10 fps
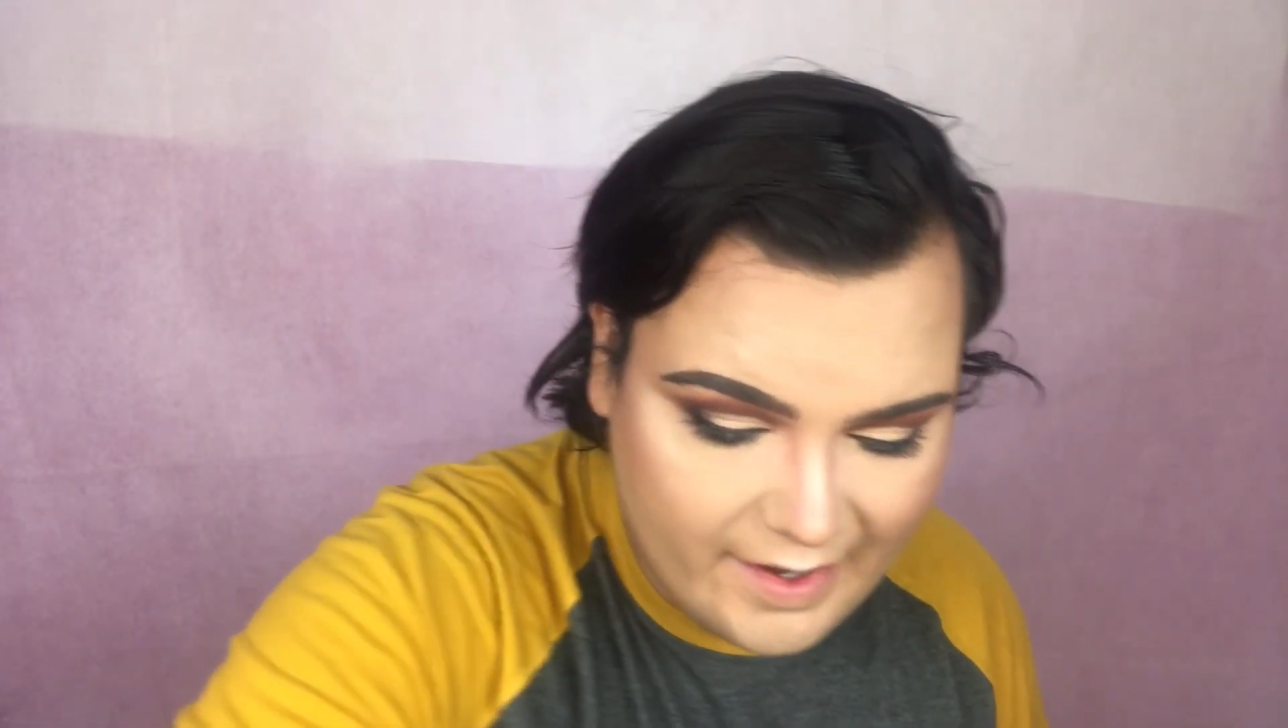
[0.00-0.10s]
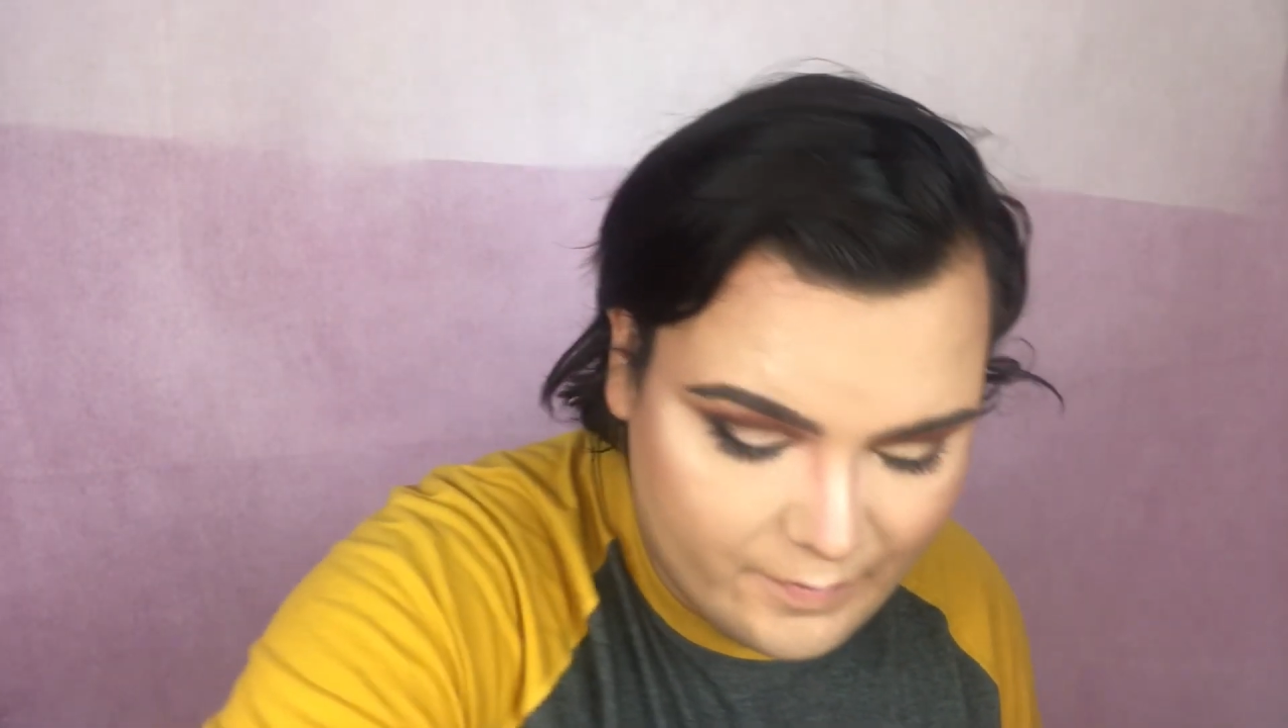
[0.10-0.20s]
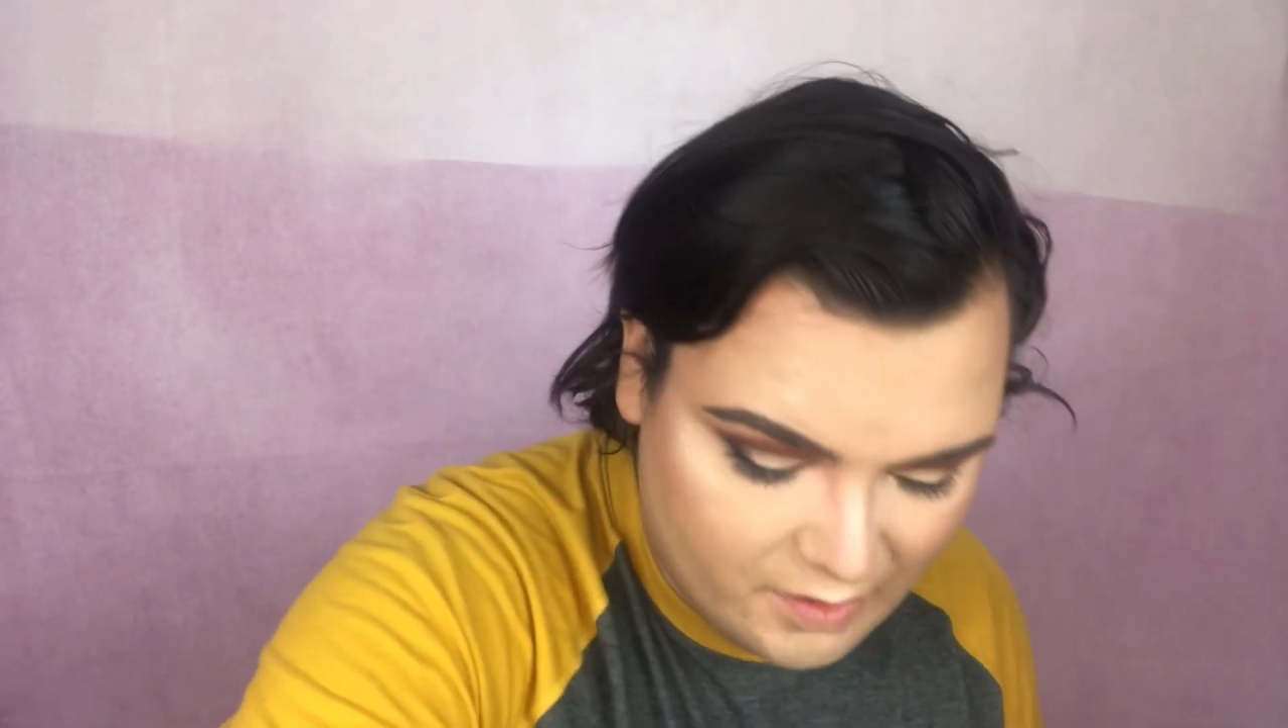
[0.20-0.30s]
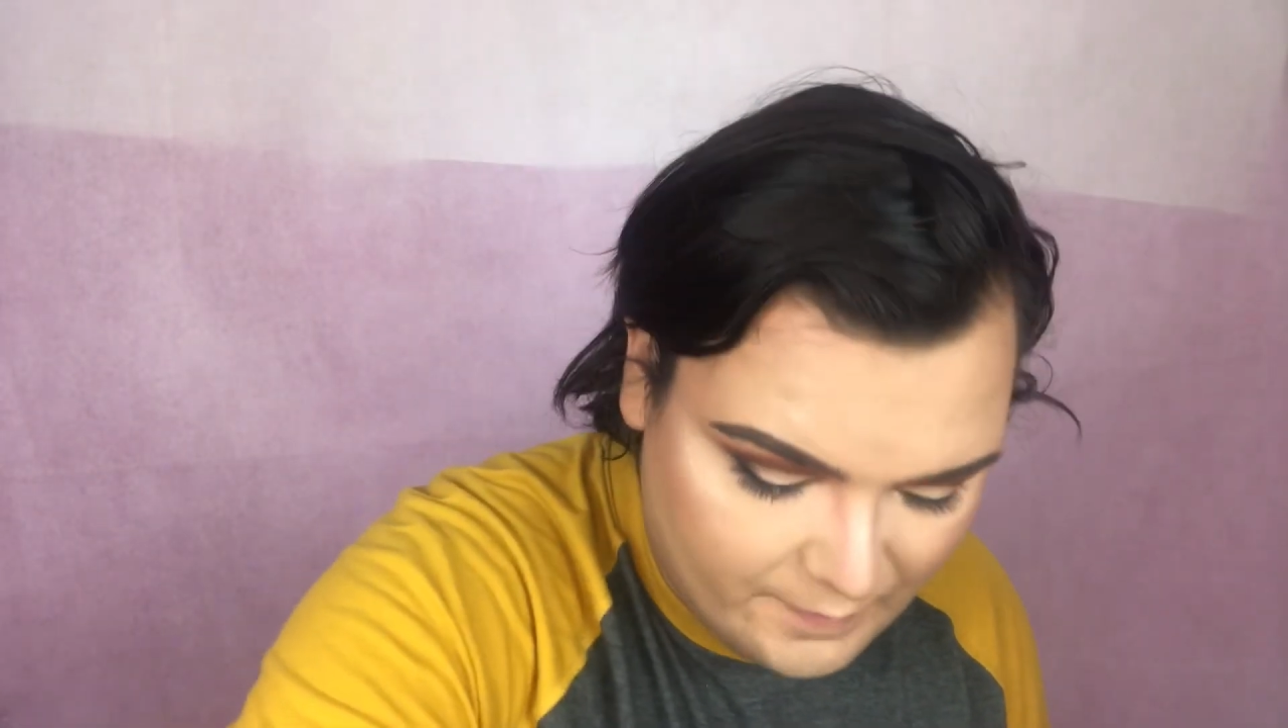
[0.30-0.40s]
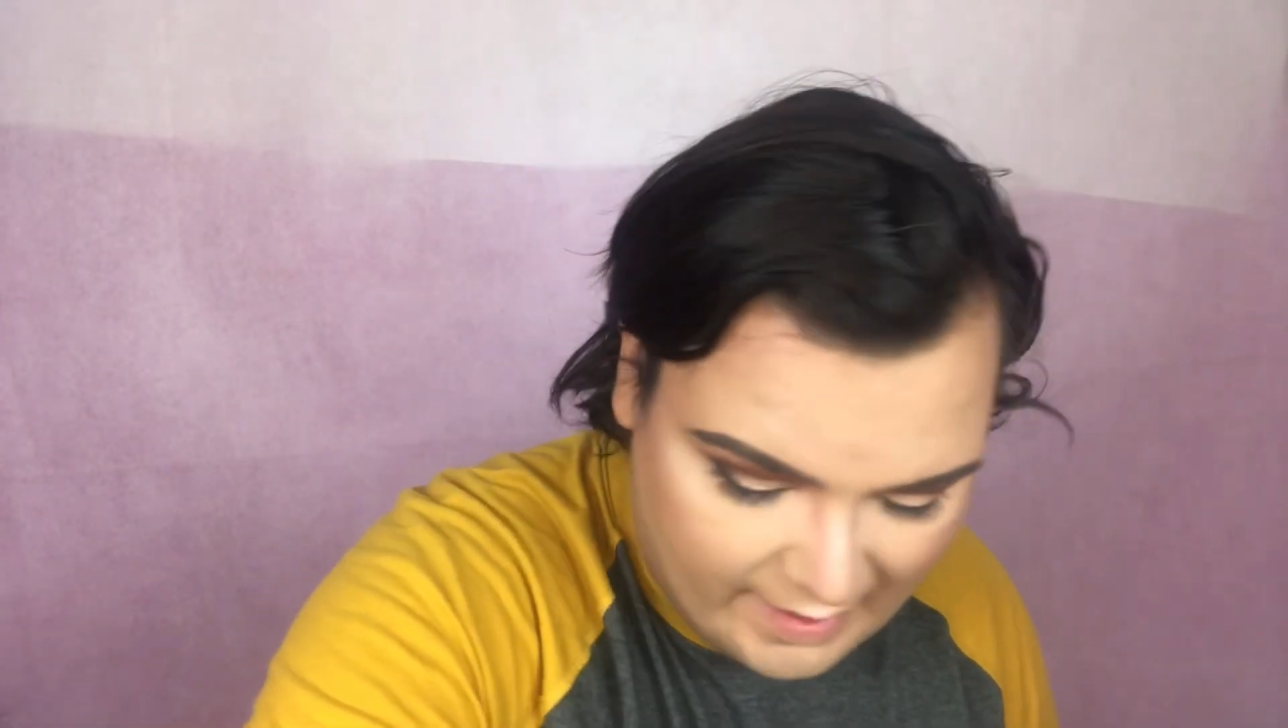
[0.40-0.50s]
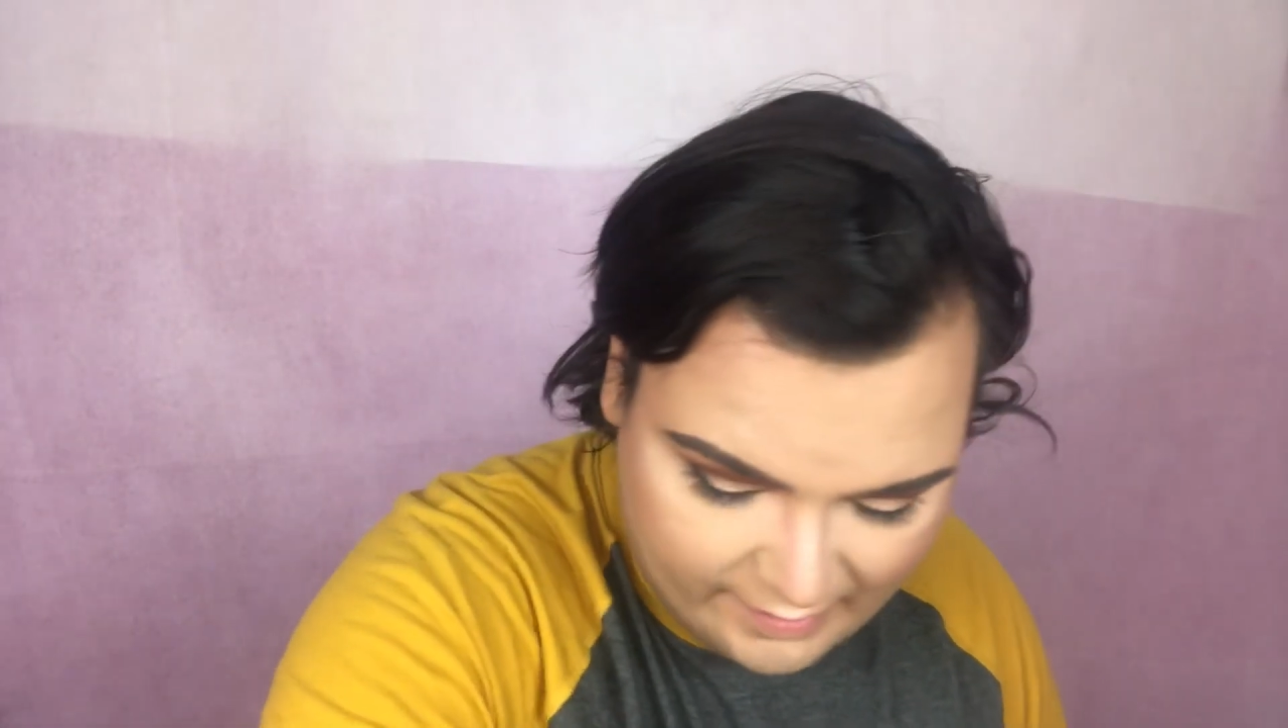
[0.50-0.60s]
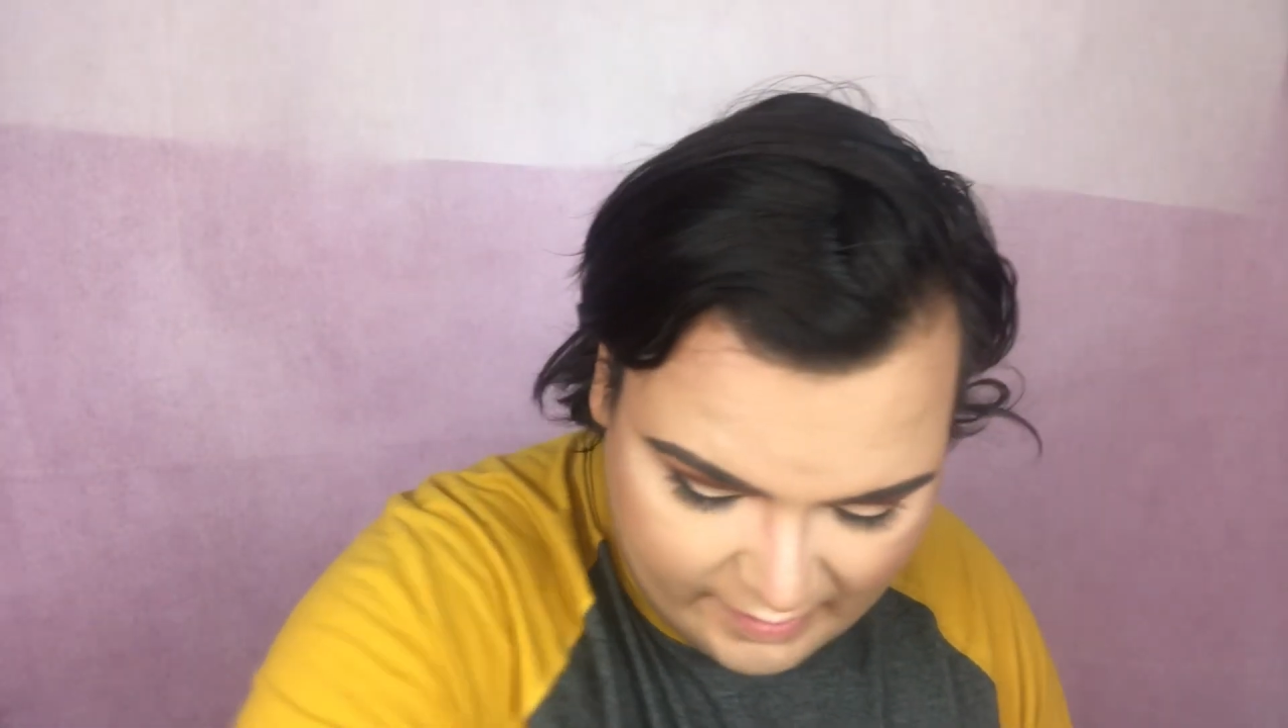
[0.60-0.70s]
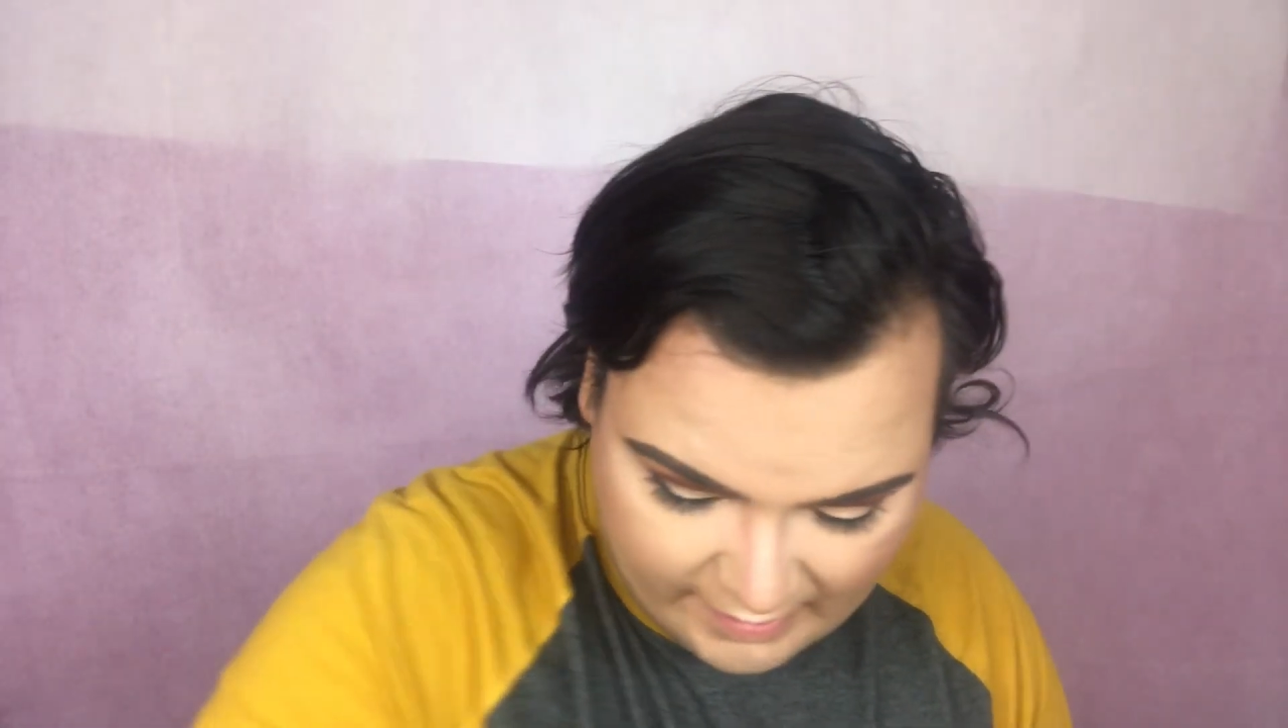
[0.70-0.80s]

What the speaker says: in with the palette